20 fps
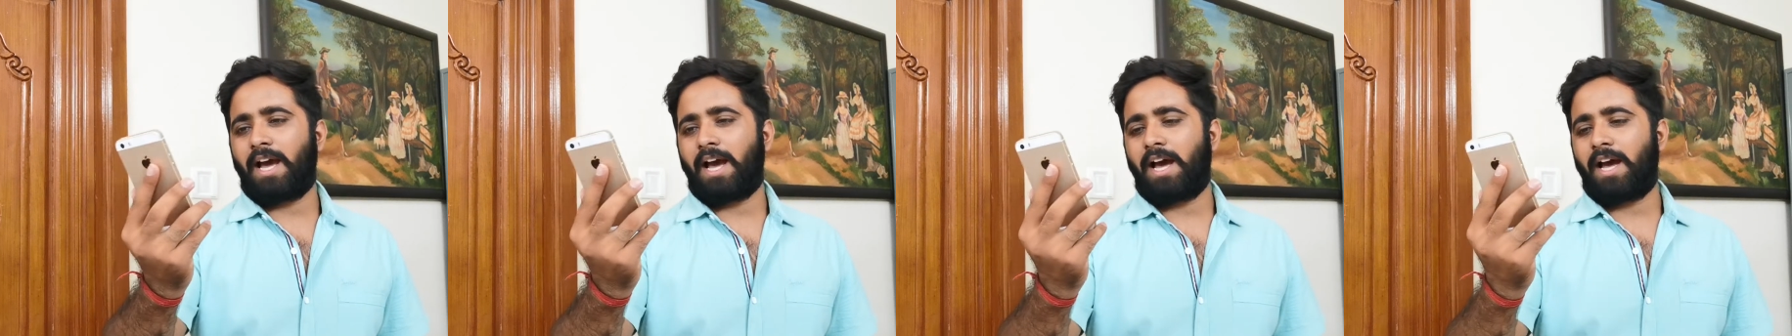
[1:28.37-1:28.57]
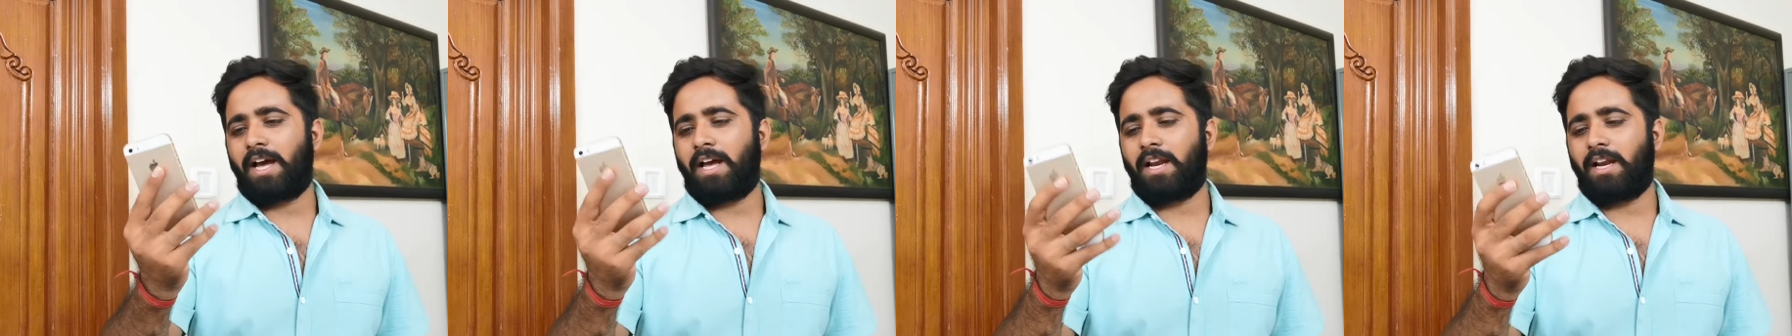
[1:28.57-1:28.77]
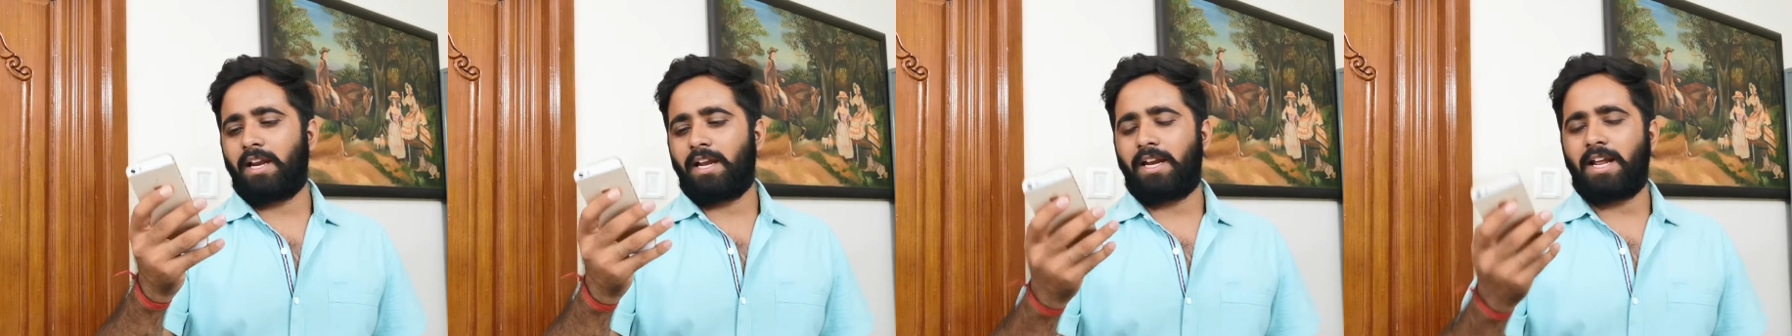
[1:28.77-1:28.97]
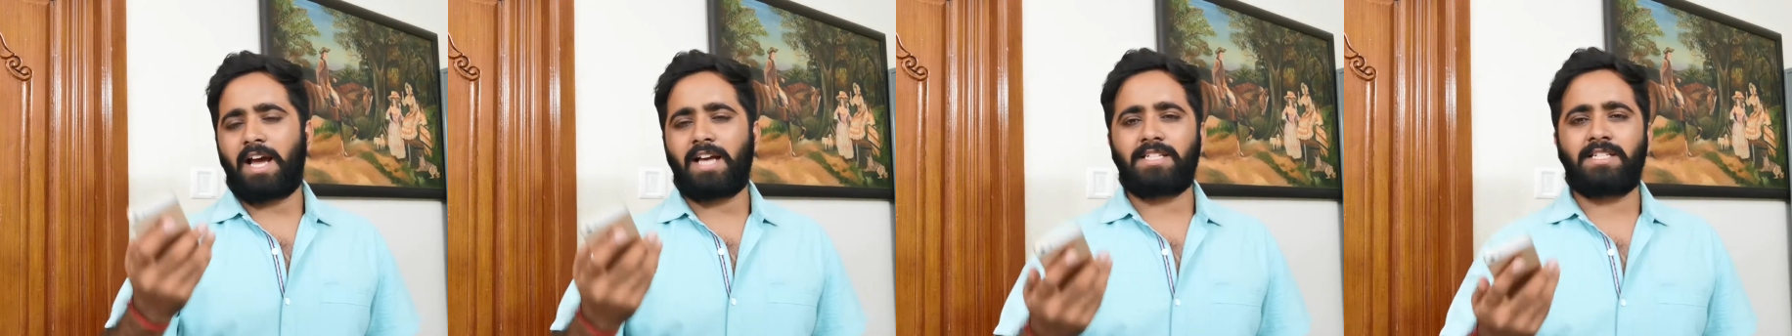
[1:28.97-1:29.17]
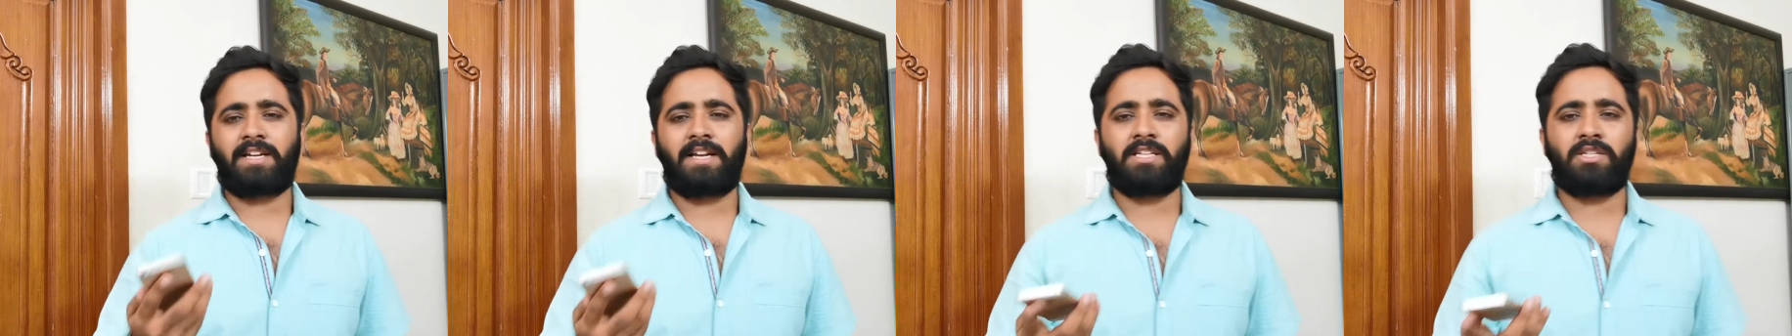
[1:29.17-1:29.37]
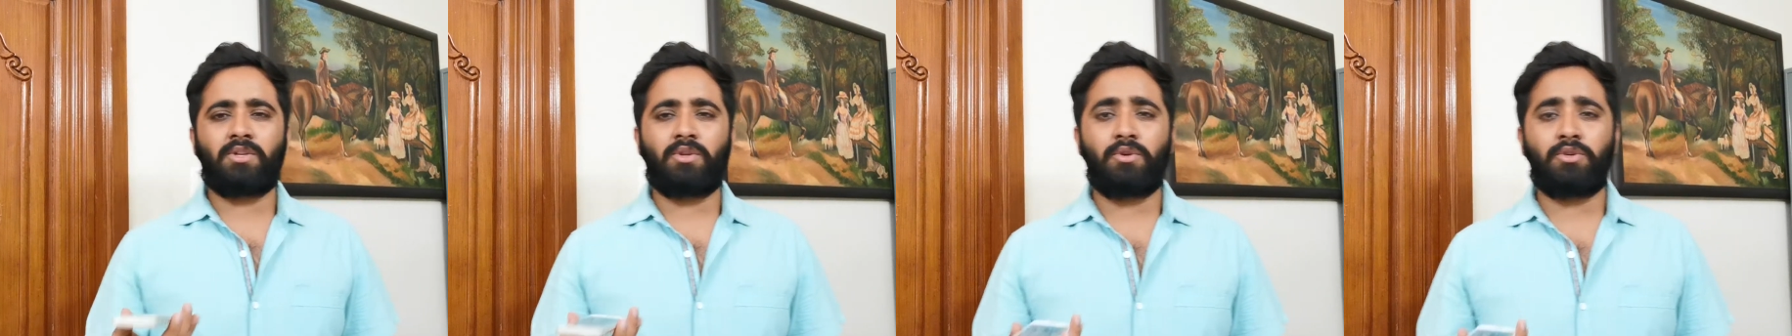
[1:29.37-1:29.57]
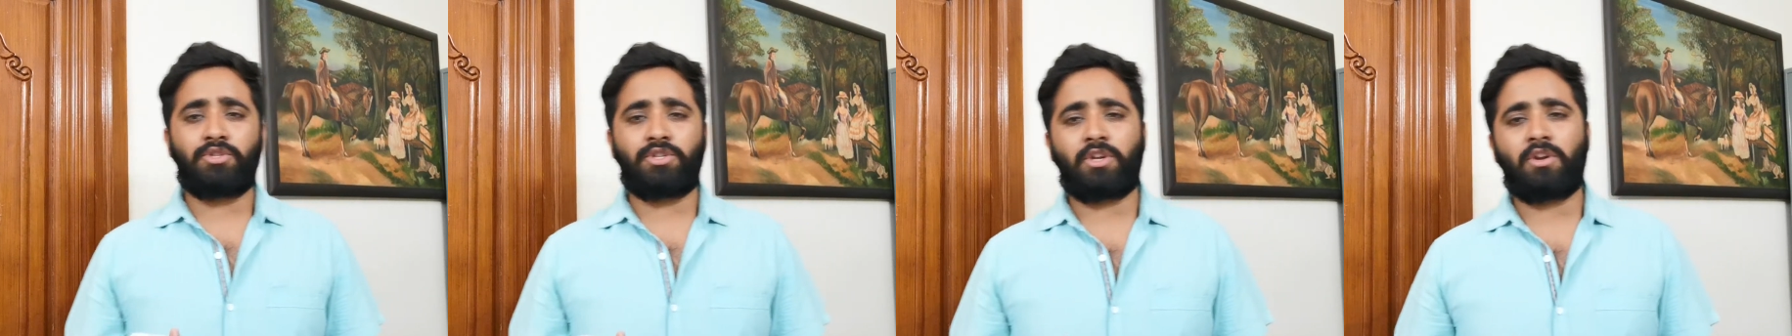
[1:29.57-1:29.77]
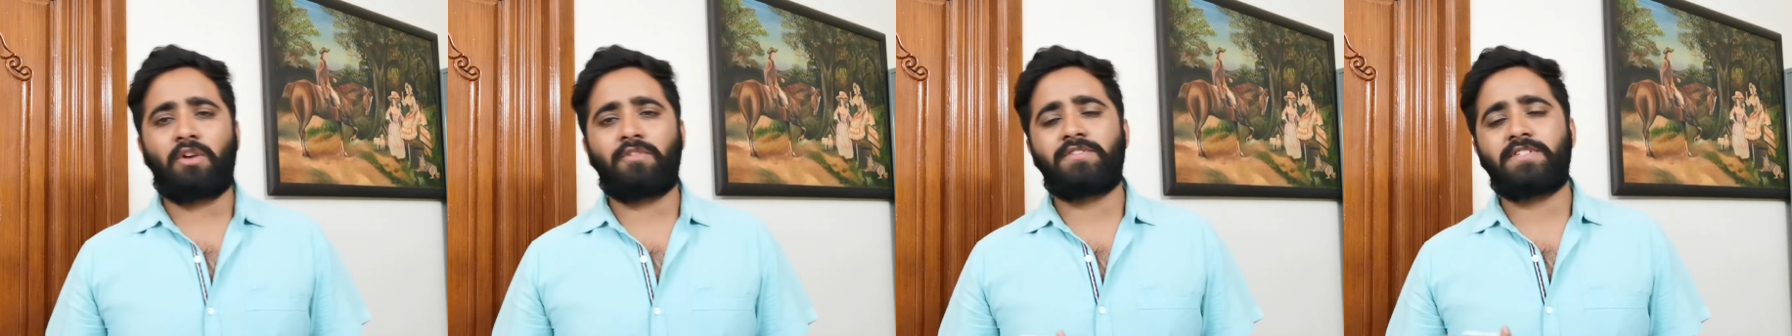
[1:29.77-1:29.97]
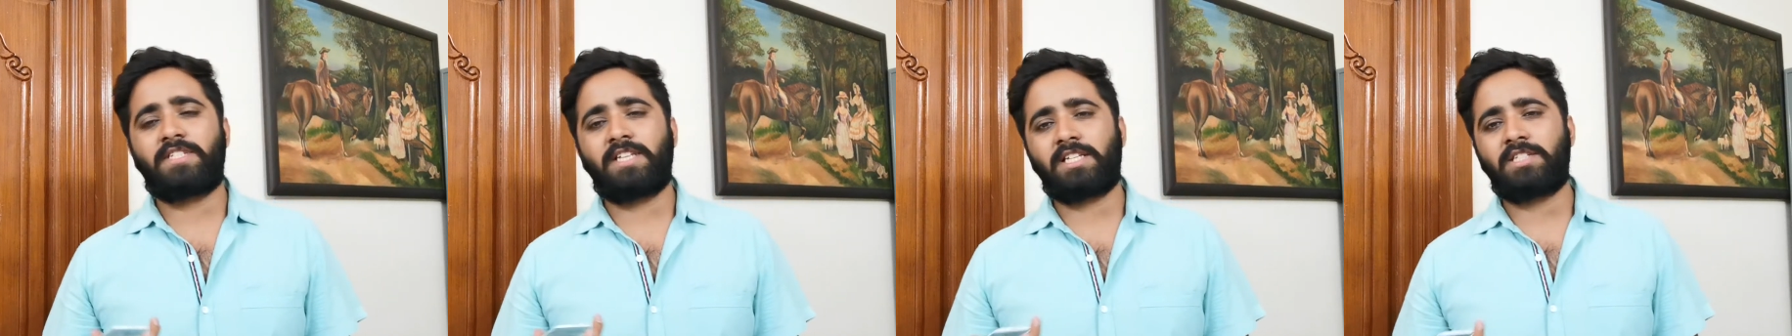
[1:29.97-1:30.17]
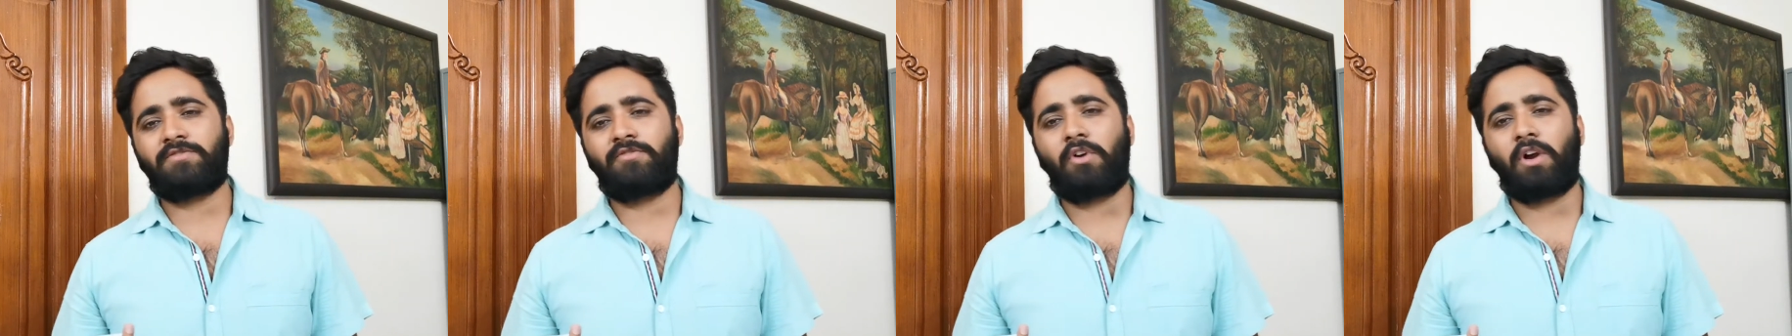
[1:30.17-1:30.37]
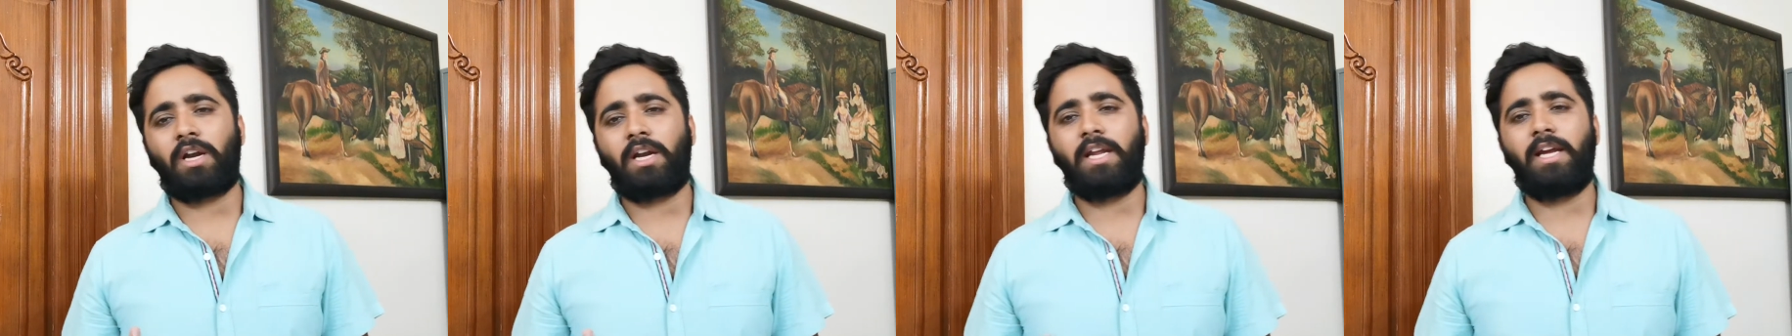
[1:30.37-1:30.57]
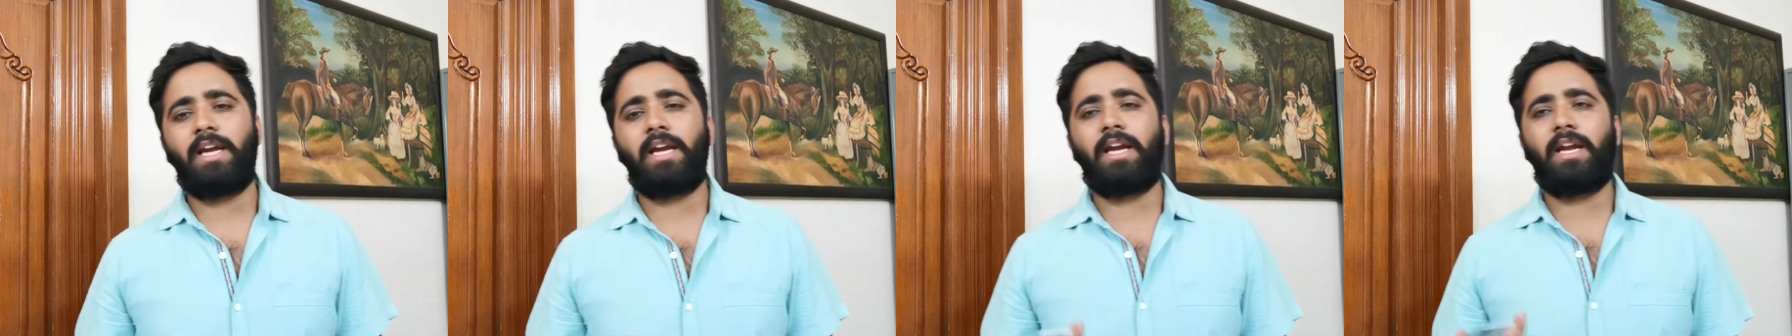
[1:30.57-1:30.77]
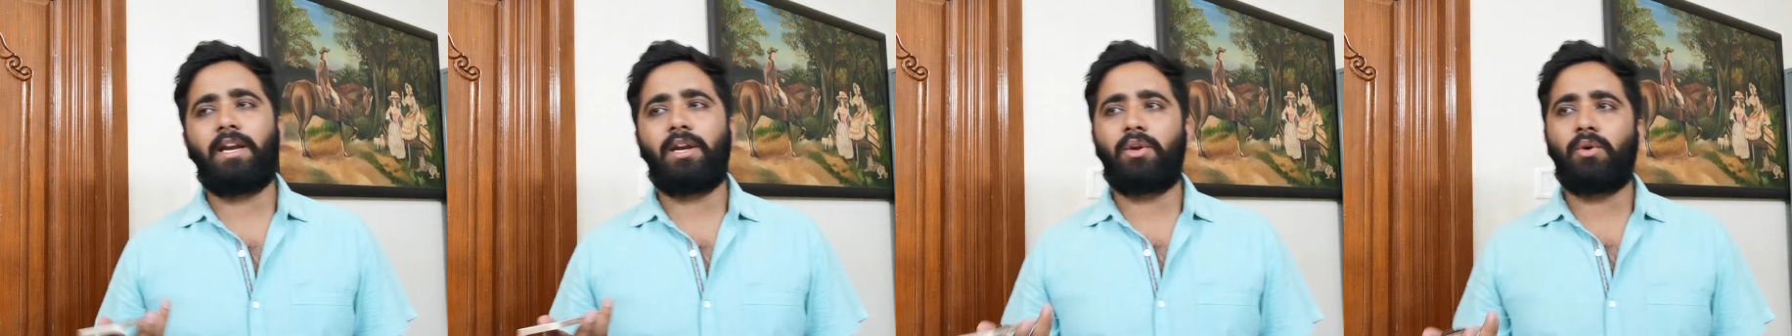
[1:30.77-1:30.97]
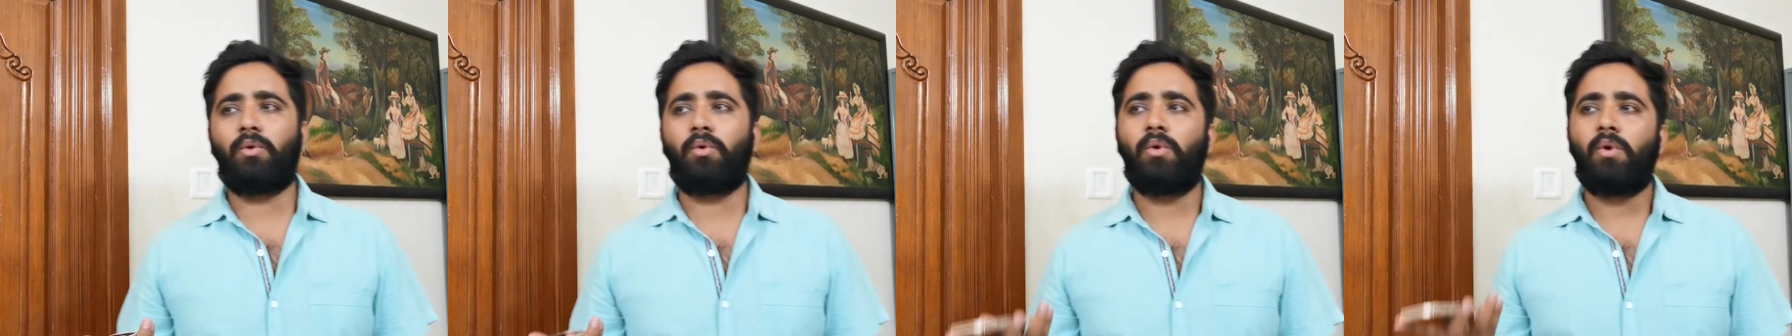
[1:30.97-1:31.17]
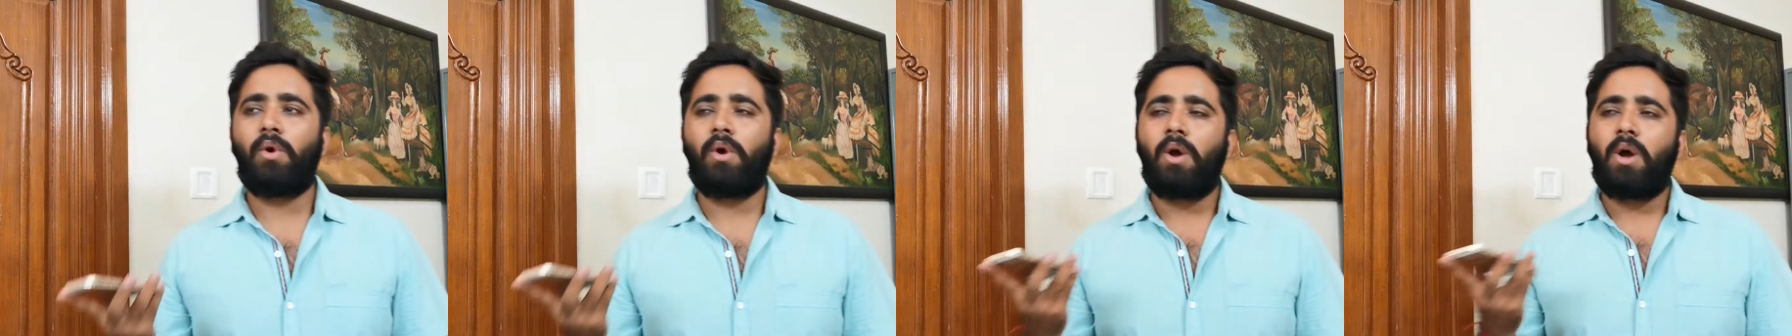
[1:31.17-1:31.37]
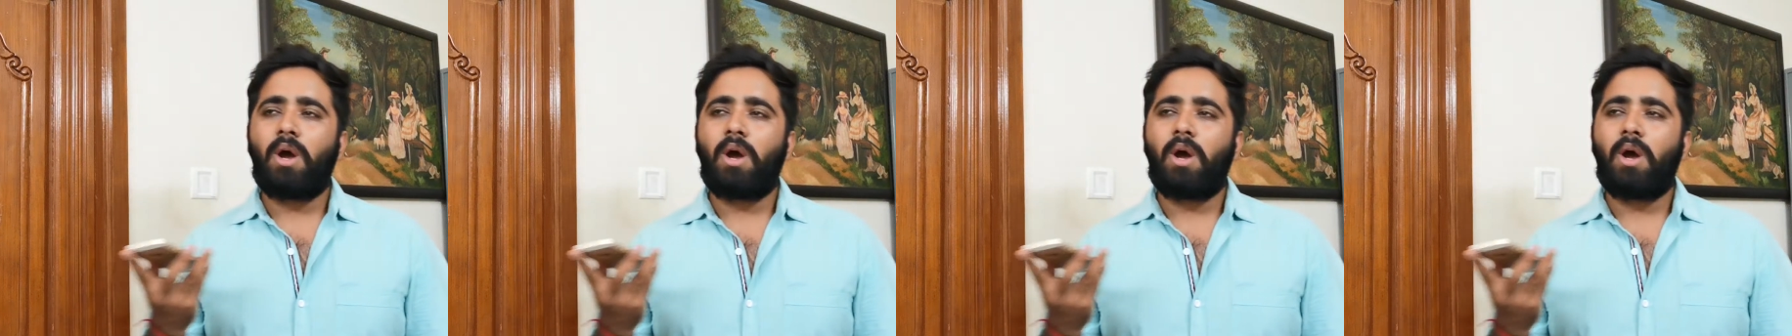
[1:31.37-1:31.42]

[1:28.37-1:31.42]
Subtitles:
and it has a resolution of 640 into